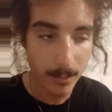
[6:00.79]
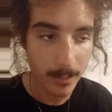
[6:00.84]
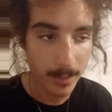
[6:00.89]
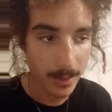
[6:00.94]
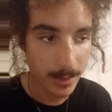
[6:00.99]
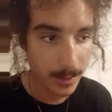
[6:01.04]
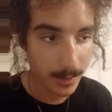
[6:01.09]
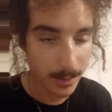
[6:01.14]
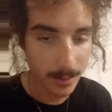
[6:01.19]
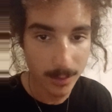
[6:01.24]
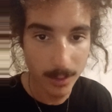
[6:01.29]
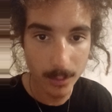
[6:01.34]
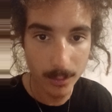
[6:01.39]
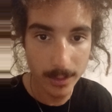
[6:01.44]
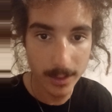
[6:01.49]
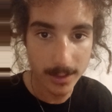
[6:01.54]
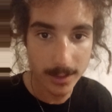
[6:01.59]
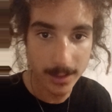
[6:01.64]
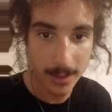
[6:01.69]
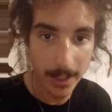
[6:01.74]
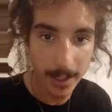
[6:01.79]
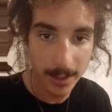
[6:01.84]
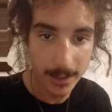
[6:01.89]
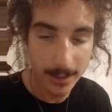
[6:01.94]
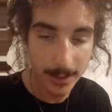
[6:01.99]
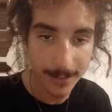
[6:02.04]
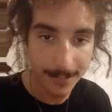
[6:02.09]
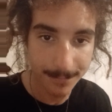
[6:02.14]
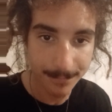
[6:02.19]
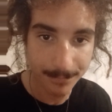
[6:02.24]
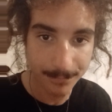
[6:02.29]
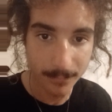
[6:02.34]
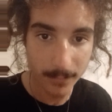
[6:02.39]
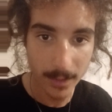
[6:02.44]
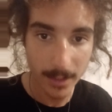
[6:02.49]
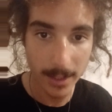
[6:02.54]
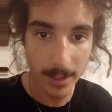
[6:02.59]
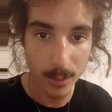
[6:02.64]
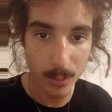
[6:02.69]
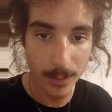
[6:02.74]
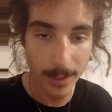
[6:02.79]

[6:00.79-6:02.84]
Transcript: because there's no disconnection in